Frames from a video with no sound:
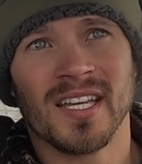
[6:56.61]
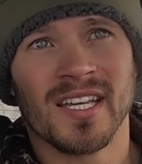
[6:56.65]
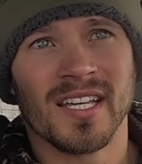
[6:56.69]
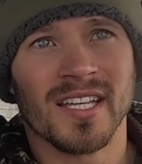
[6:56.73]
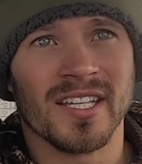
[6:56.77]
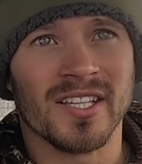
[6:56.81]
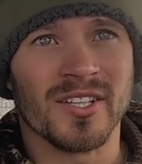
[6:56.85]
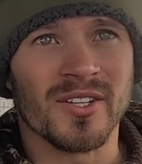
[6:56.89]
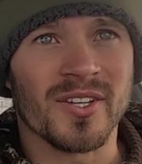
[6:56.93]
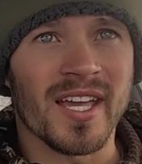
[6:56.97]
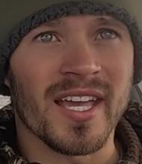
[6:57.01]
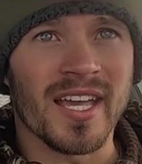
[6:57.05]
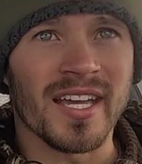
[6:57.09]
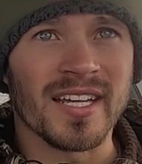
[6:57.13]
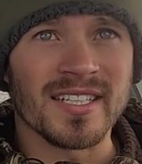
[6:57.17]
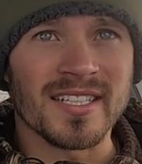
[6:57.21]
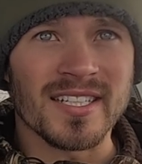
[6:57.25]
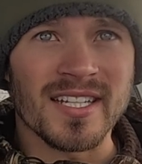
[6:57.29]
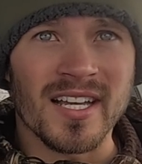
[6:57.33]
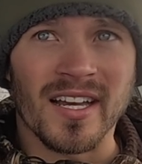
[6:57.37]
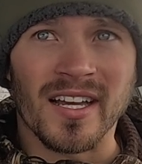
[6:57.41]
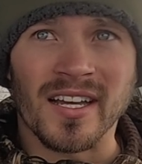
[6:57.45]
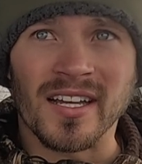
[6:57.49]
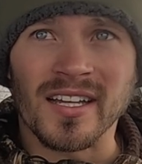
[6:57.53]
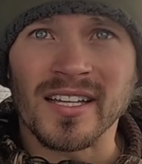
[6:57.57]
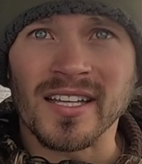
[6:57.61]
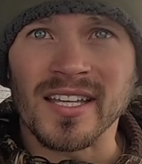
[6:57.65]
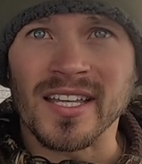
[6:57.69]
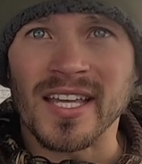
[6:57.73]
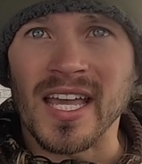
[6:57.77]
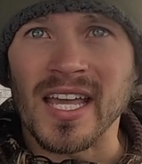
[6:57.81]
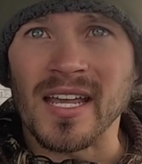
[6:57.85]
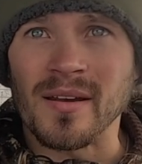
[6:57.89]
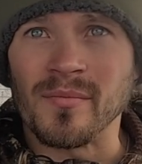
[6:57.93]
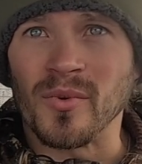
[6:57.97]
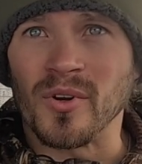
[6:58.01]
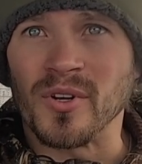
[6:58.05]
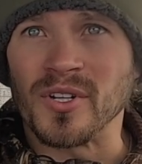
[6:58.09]
you can't
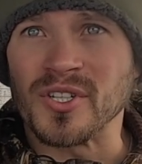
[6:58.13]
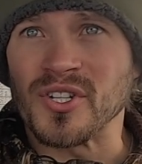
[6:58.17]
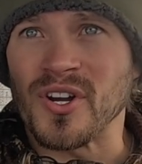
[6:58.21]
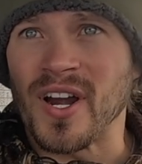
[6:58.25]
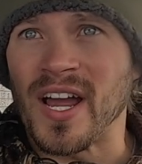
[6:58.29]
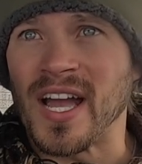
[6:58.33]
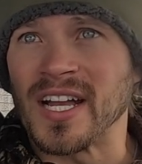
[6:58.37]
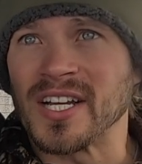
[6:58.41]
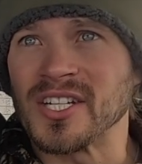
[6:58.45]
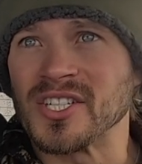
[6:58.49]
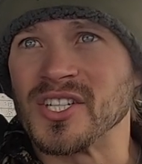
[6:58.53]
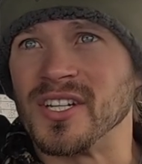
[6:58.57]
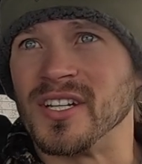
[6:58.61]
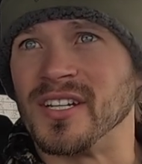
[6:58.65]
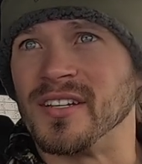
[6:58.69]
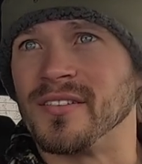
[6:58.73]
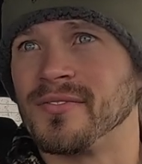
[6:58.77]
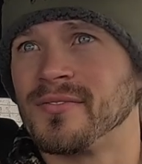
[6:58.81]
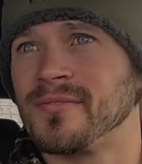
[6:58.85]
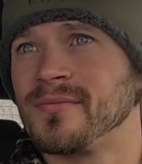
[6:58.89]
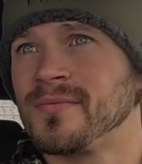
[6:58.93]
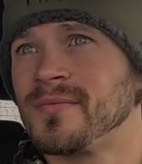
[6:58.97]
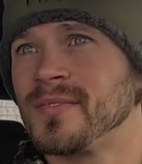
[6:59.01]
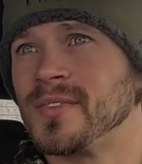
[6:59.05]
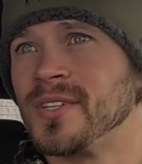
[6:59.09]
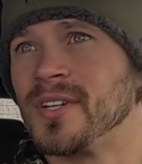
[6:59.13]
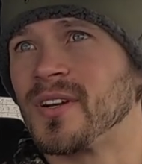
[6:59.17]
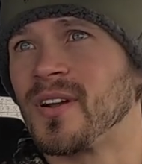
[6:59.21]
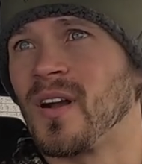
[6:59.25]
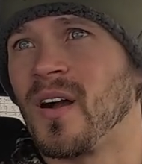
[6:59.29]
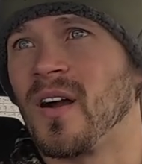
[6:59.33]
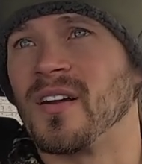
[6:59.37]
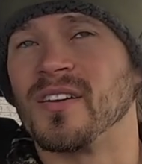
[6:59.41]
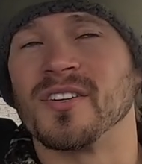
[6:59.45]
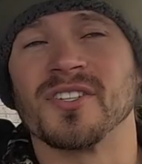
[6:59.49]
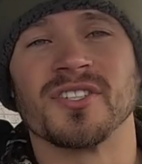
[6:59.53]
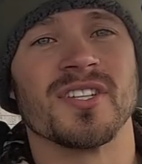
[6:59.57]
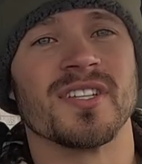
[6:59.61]
gain more traction if your
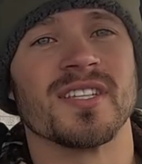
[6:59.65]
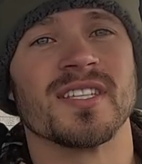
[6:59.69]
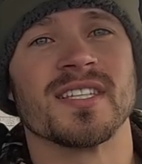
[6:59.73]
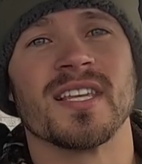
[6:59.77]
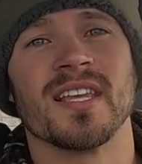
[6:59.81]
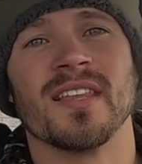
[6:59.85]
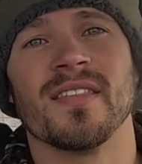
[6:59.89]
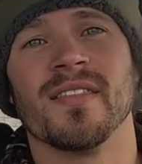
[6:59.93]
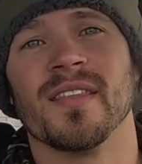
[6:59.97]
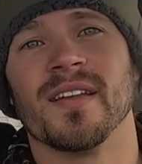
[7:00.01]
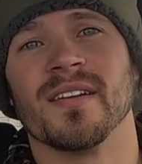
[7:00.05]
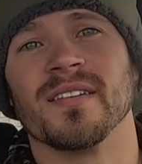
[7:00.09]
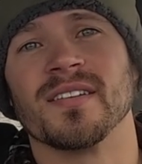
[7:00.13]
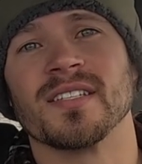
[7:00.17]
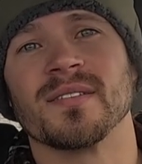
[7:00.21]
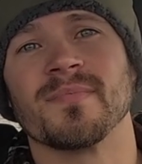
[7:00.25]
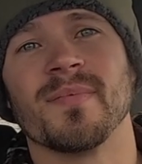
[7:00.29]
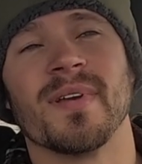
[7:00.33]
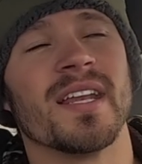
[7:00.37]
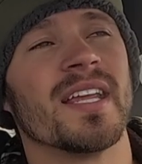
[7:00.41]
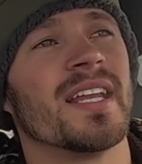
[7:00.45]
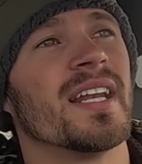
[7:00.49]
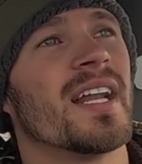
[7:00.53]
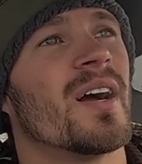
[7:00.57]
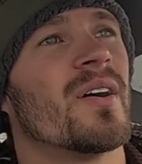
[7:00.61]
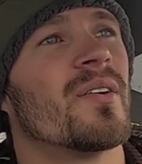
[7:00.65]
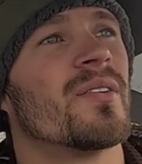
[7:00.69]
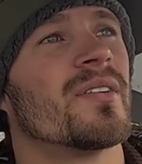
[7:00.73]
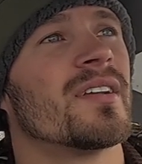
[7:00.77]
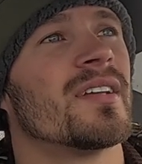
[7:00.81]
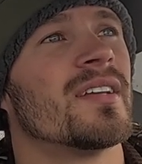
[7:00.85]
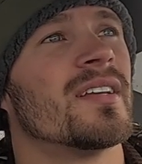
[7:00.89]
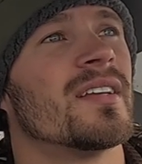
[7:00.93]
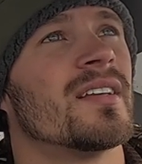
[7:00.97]
car is just sitting there spinning out.